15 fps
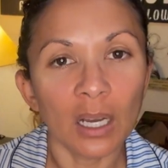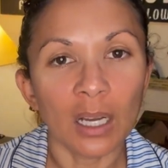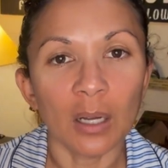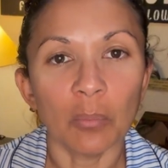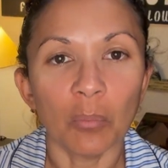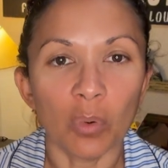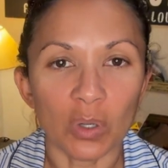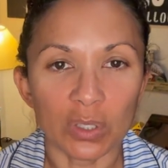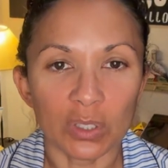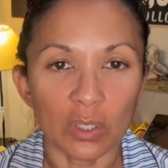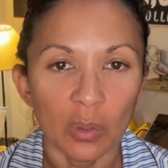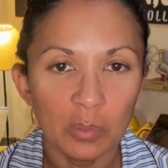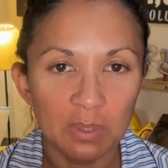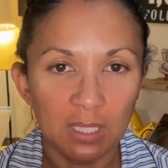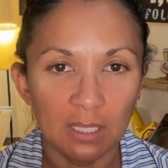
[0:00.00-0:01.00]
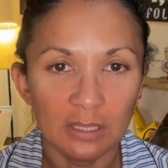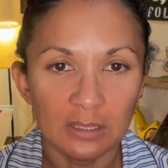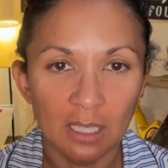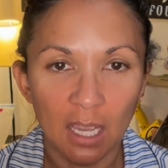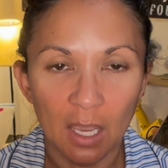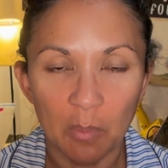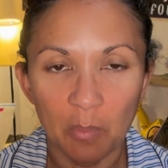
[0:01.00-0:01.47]
more soaps at a
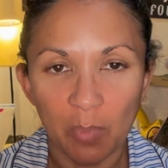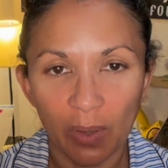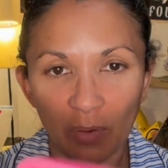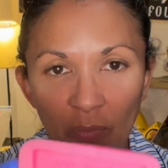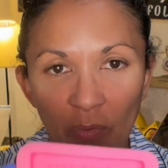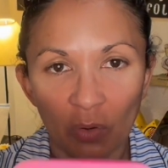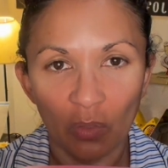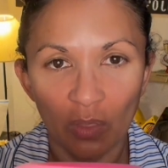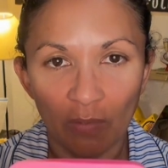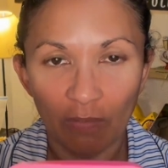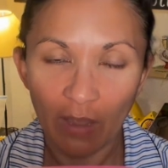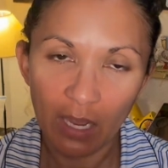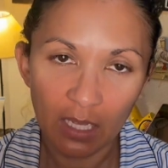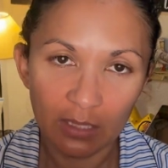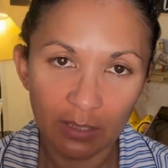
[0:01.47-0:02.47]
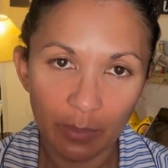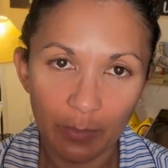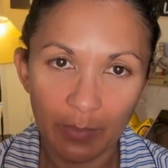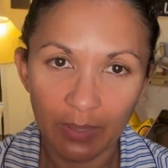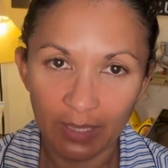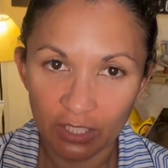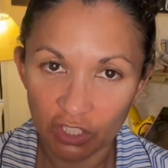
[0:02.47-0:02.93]
time. But for the Fight Club,
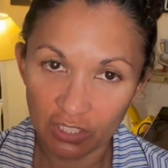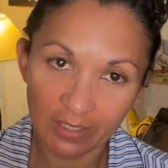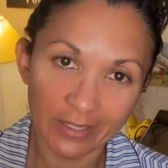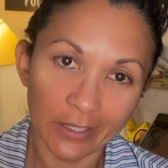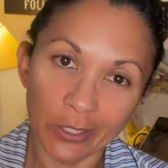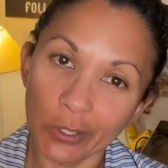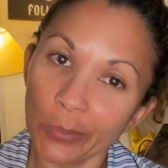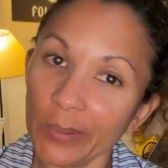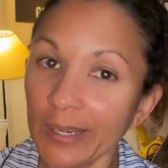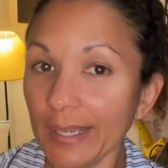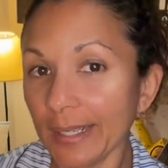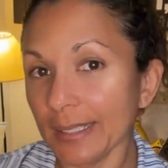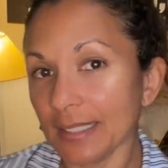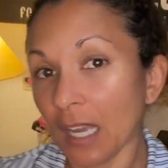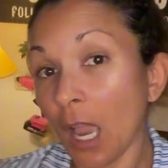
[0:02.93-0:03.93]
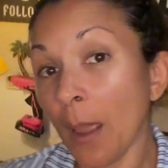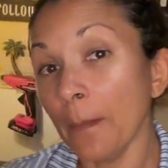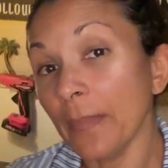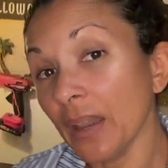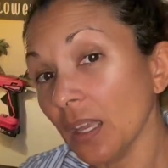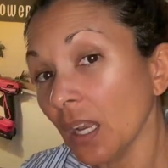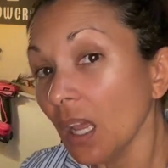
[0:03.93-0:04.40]
I just can do 1 at a time.
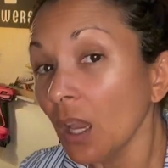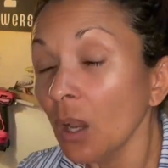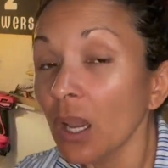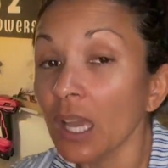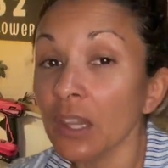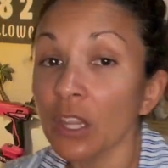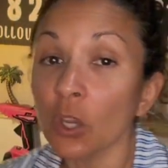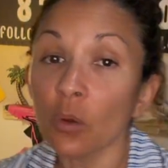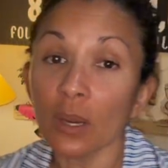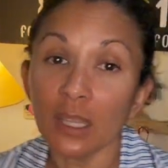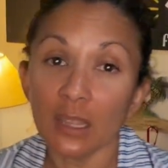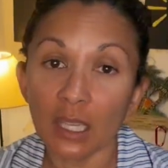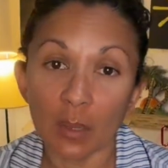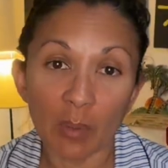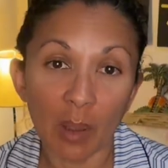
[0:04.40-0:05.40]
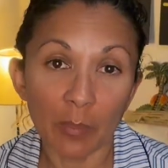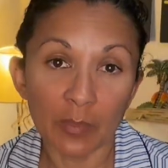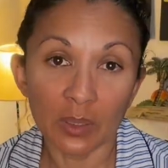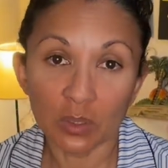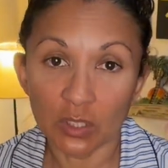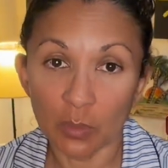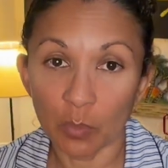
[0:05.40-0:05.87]
But the great thing about
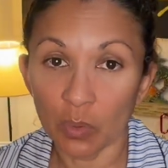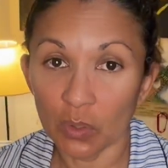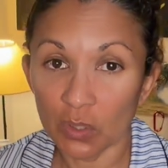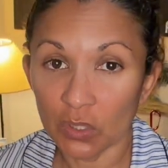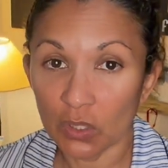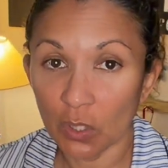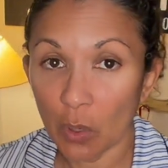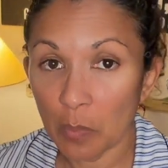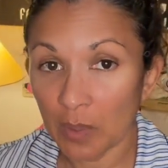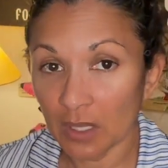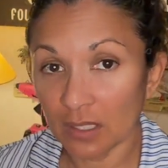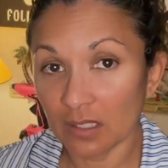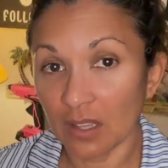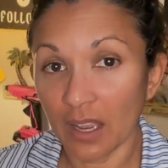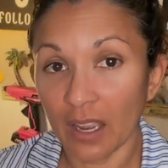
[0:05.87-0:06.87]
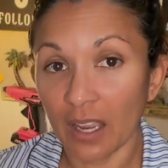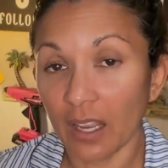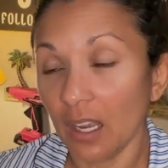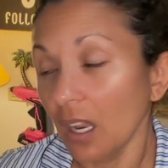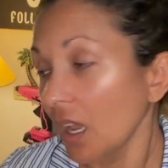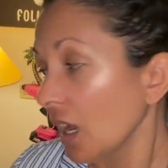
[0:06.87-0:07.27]
melt and pour soap is that